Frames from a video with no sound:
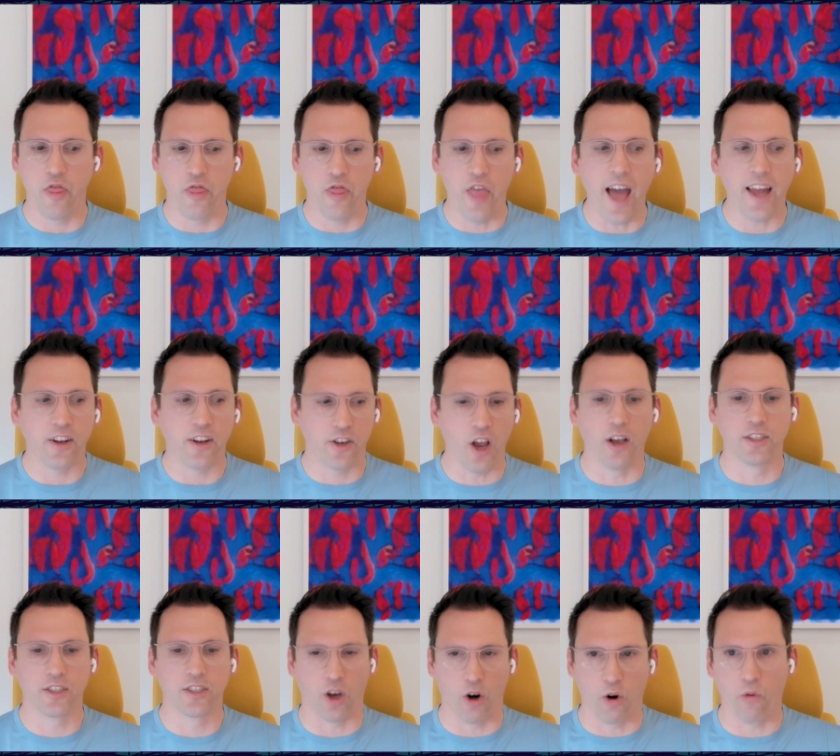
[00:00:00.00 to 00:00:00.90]
that
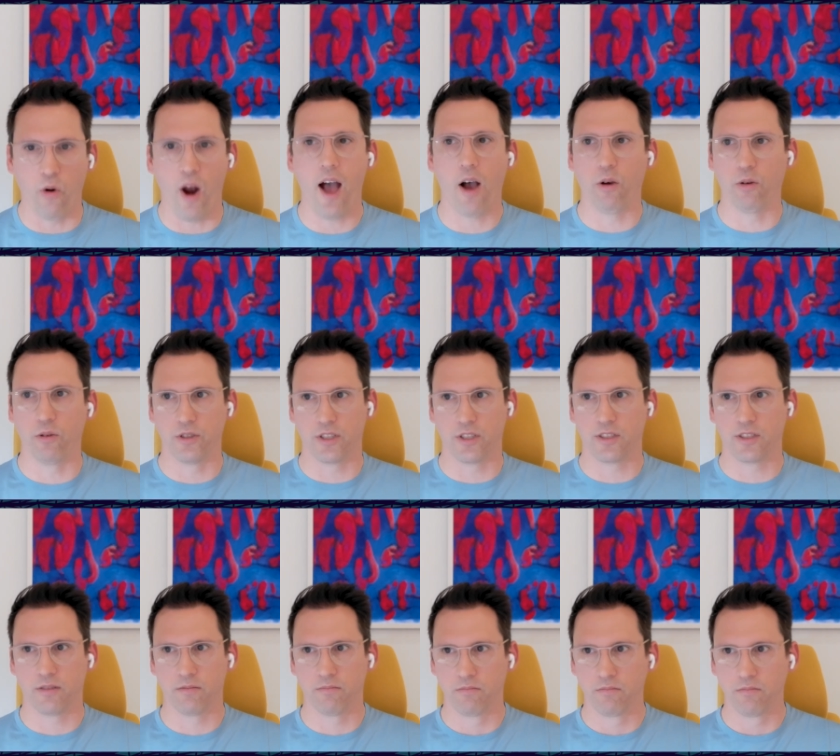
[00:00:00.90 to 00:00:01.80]
does
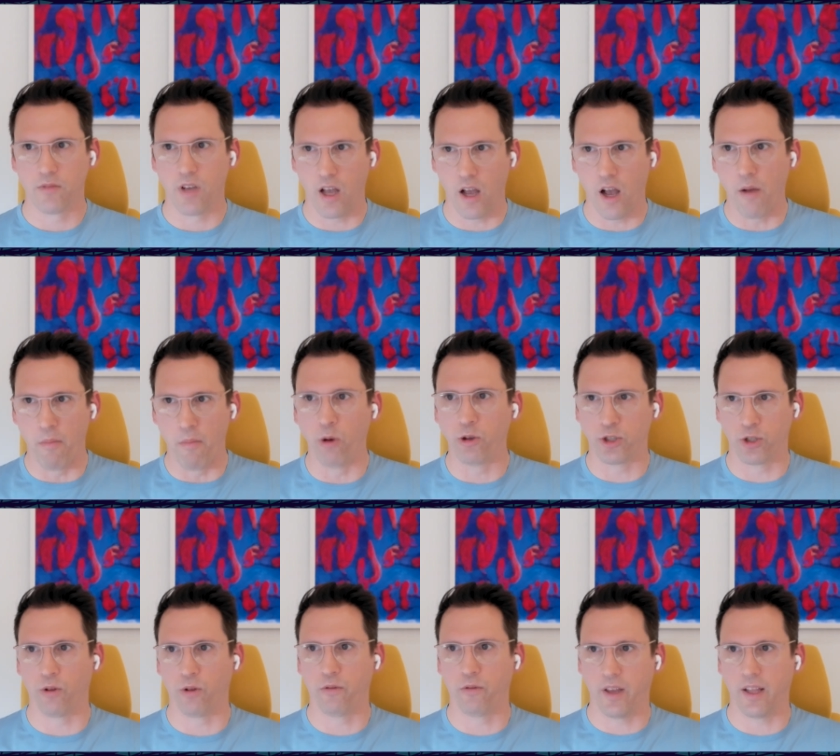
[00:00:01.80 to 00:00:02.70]
arouse
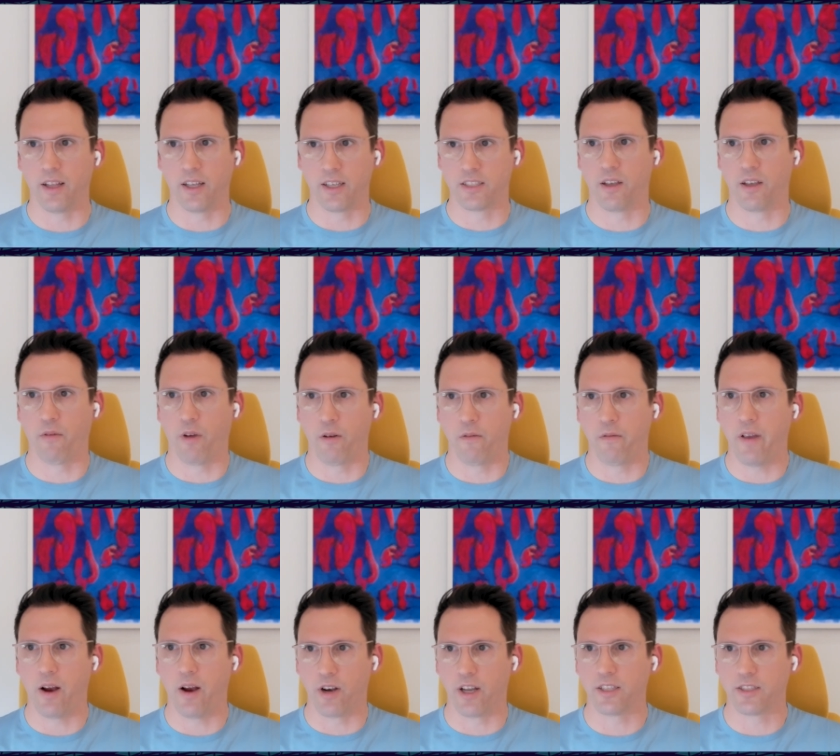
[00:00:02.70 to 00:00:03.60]
emotional feelings of
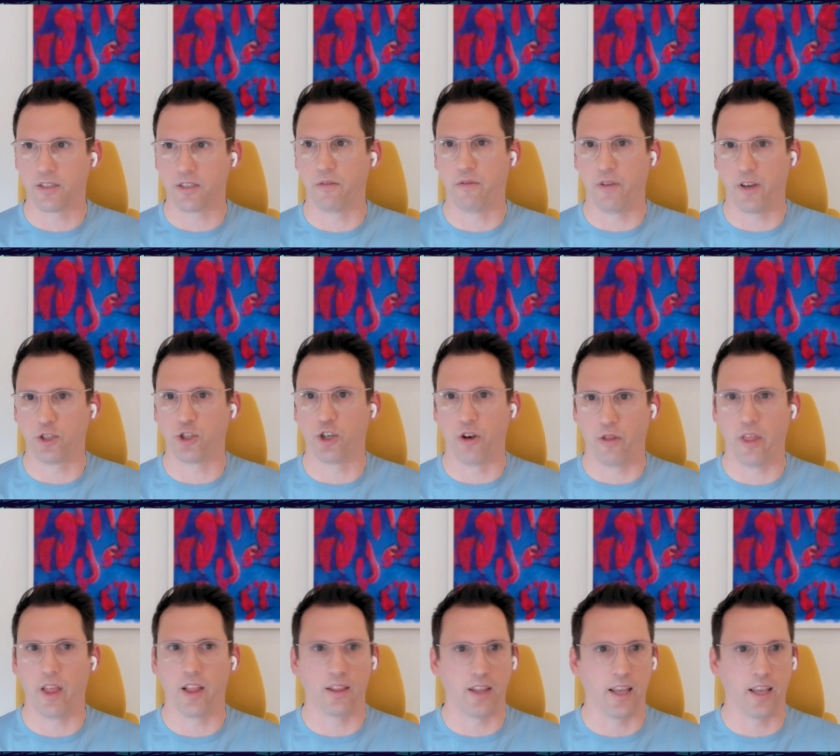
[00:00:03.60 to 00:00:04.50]
unfairness
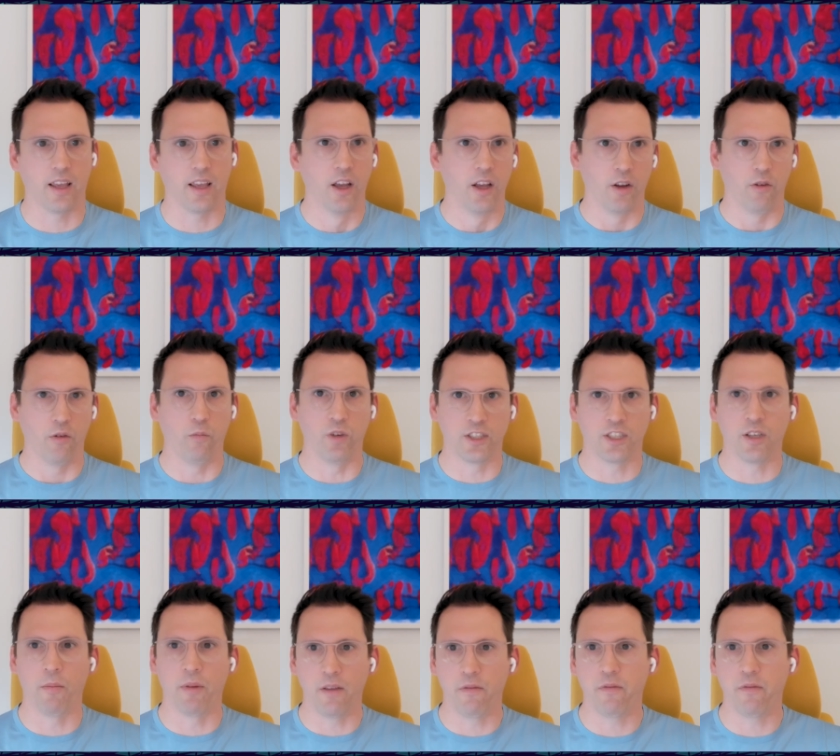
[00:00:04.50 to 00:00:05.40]
sufficient that, like, when
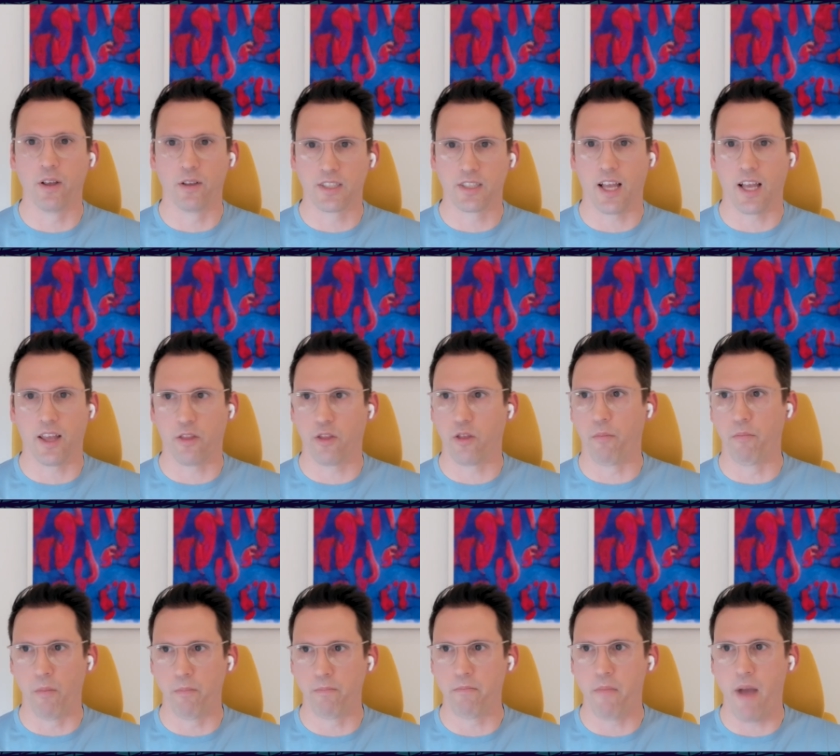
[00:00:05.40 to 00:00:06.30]
somebody feels like
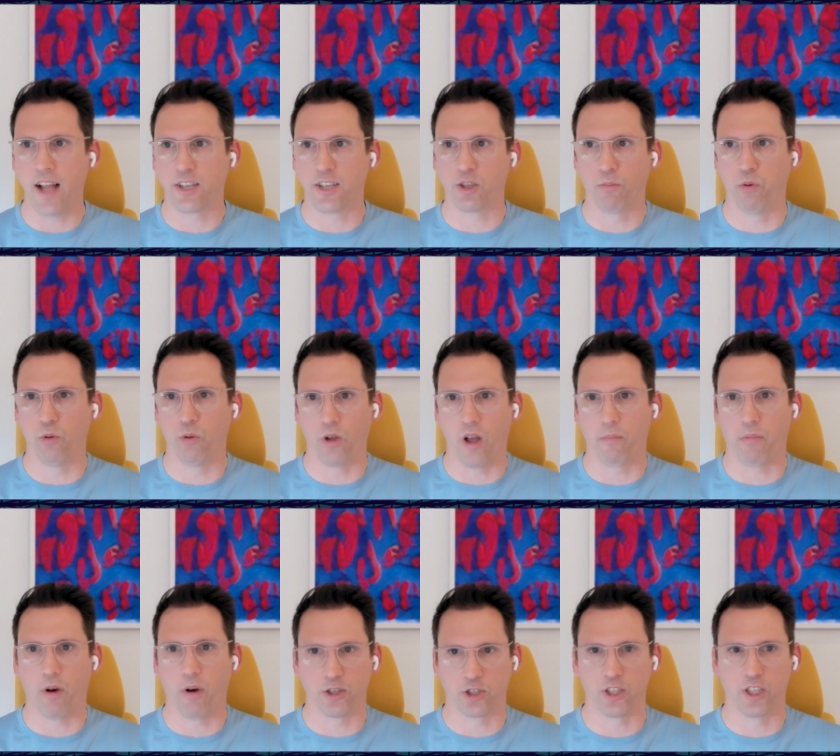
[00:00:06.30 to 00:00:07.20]
the matching pool
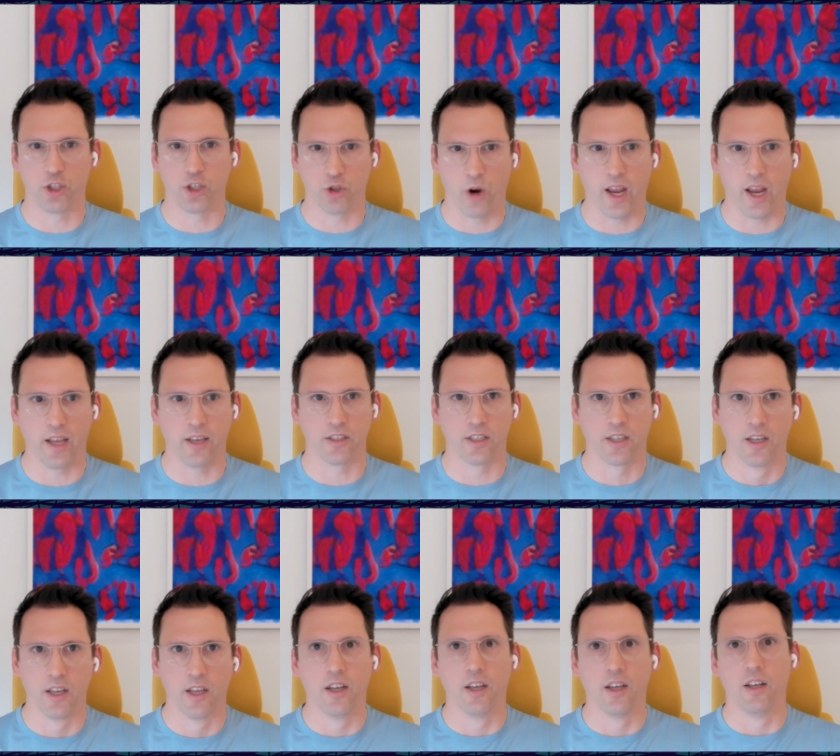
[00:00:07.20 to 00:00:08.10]
got partially drained,
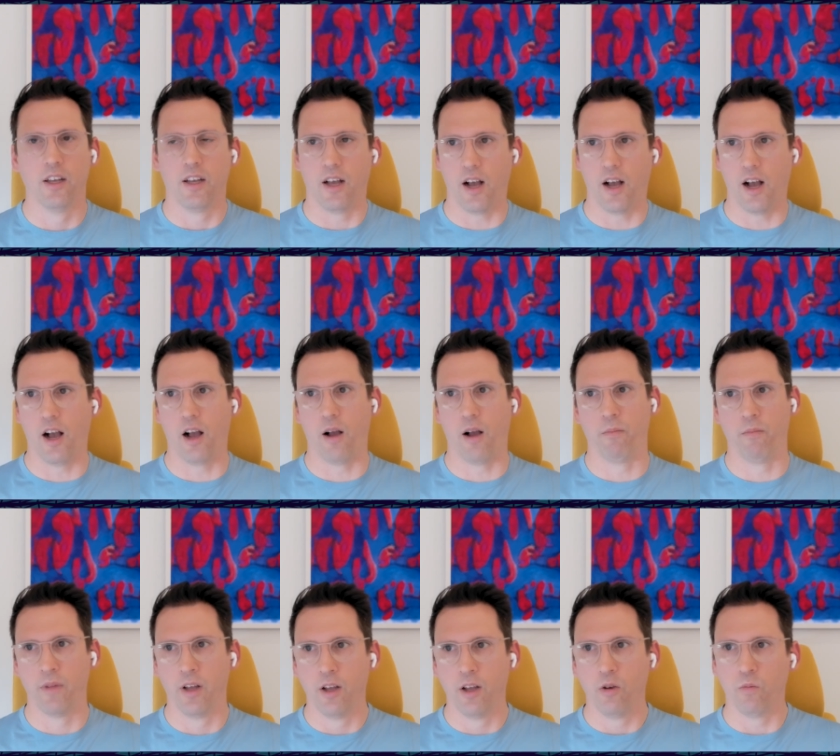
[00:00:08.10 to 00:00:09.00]

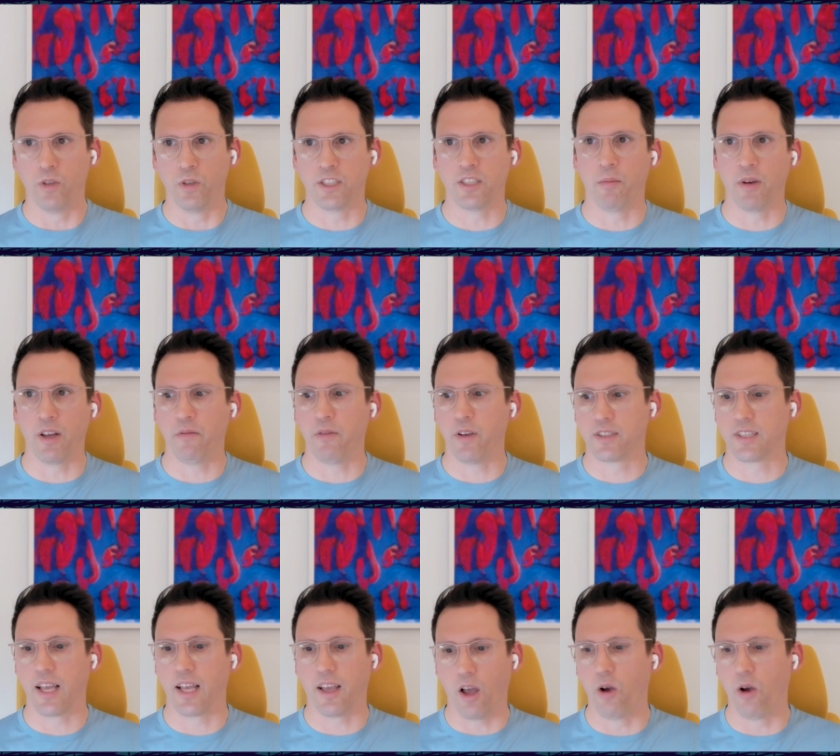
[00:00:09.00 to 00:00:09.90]
when somebody
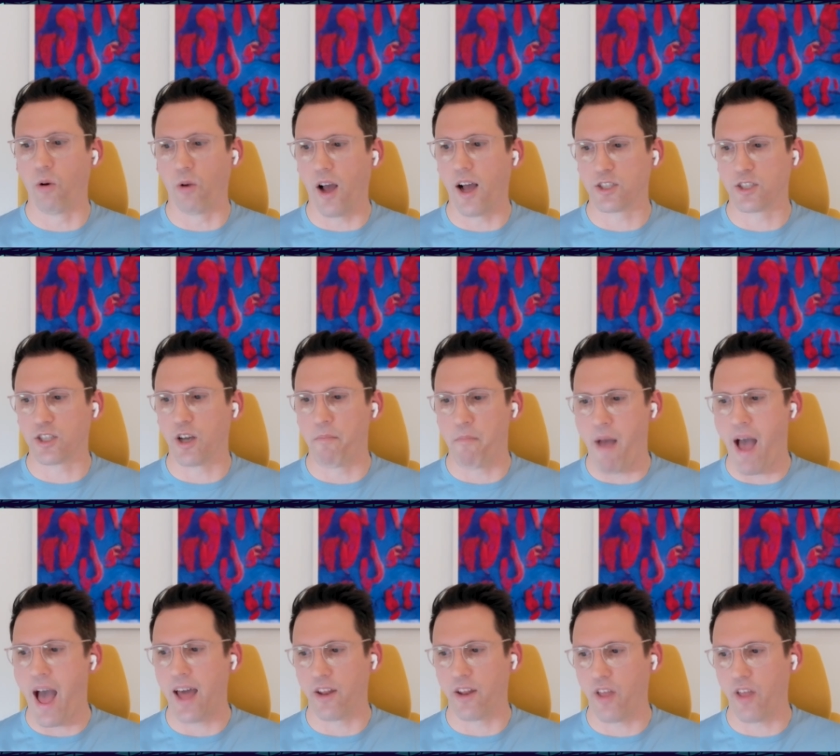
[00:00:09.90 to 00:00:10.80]
feels like, oh gosh, I'm
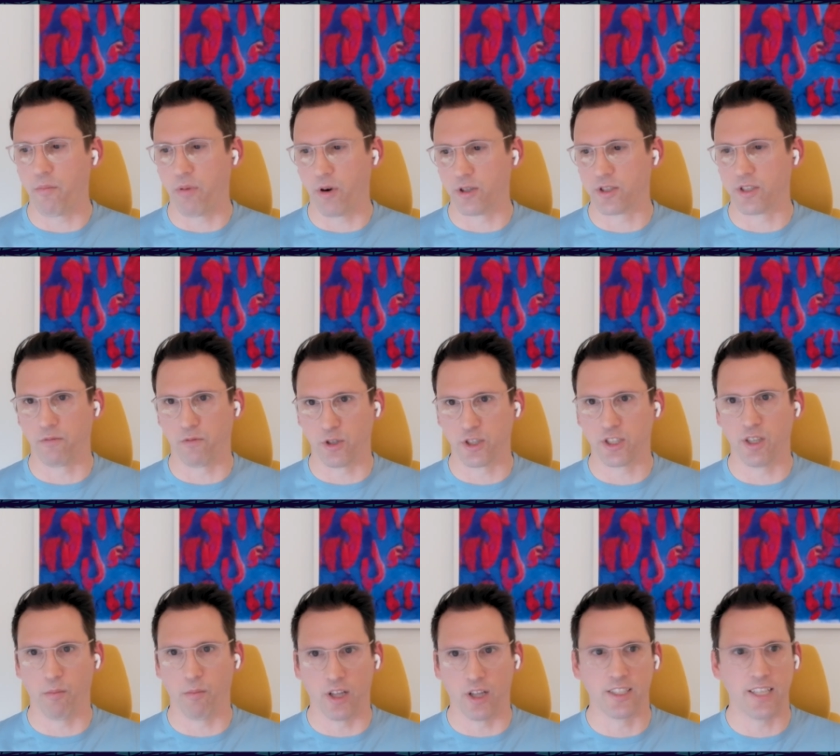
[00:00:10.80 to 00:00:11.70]
mad at that person for
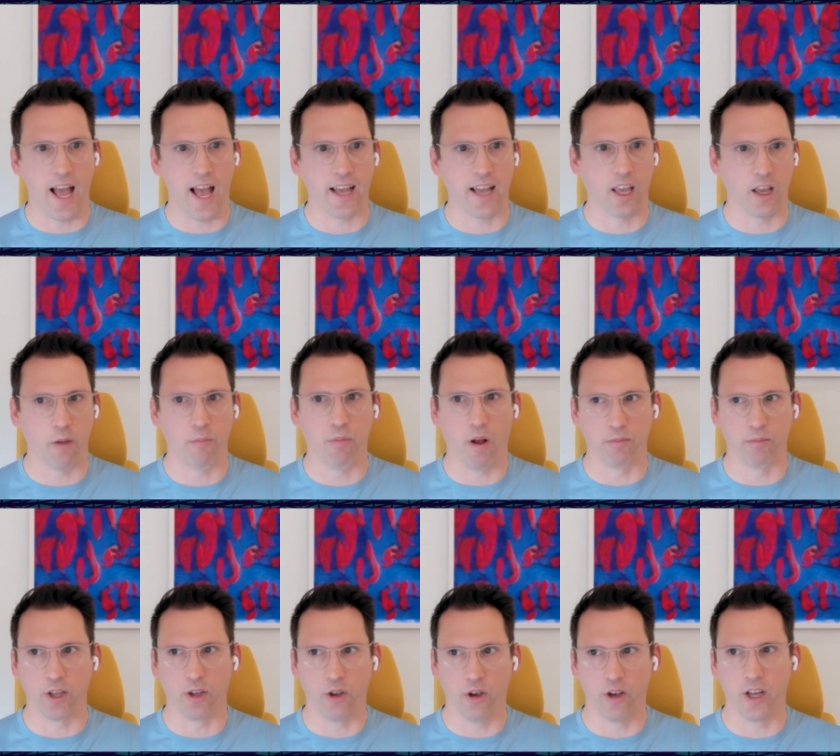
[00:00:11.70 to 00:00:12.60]
civil attacking a
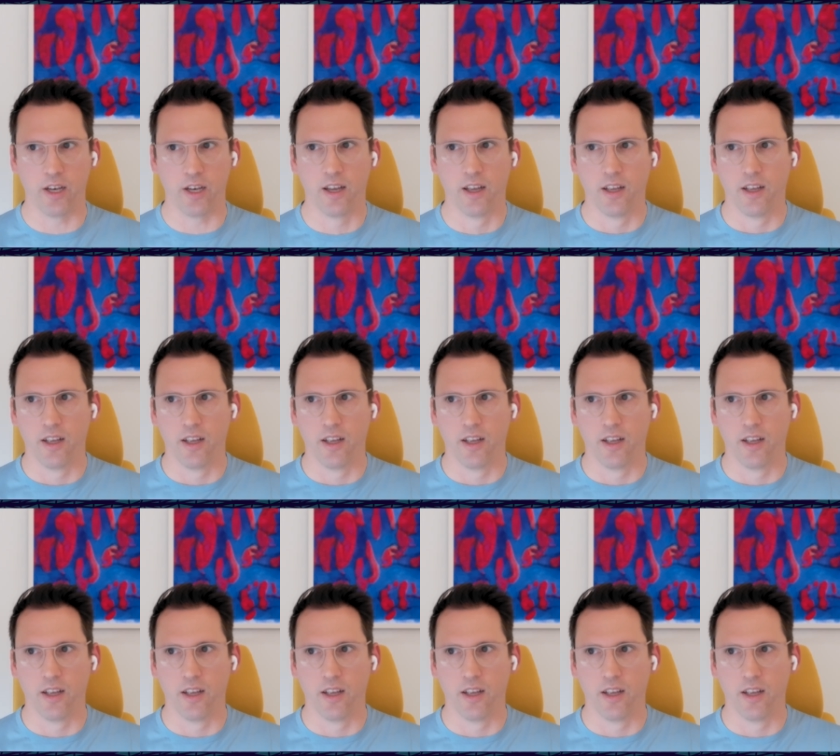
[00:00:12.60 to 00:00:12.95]
public good,